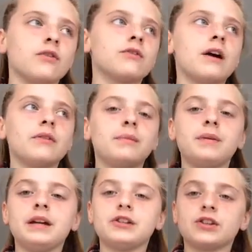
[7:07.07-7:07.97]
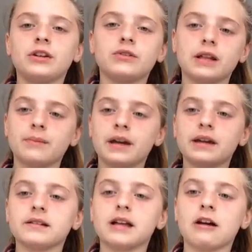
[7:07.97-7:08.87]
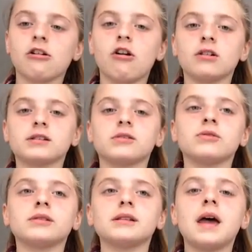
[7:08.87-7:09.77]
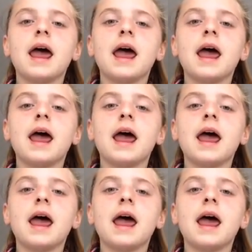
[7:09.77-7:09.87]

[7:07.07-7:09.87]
around the beach and he was like making sandcastles.